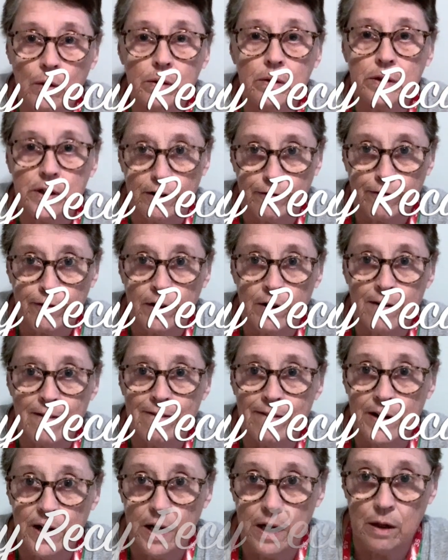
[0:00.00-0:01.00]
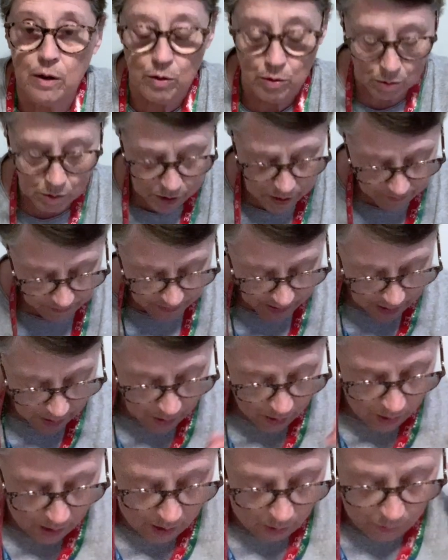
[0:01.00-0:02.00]
different videos.
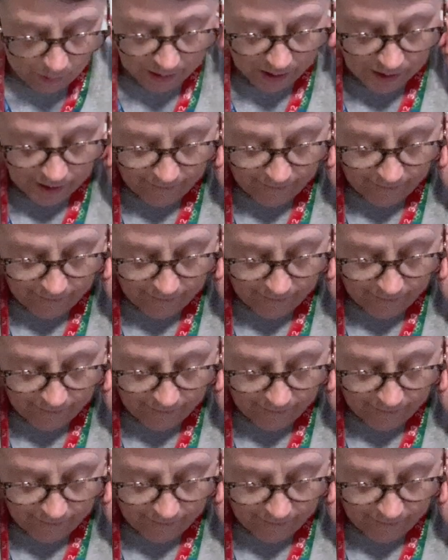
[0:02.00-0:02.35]
One of the